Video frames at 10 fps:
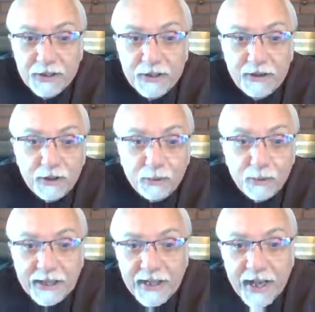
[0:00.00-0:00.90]
You have a
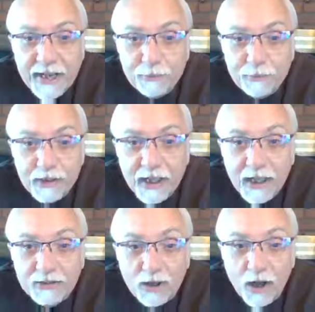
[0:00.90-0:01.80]
great day, and
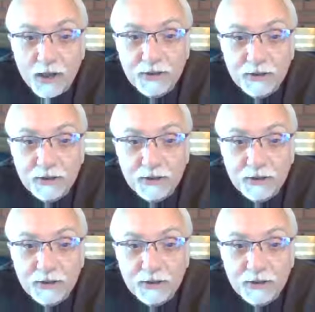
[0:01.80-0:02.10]
we'll talk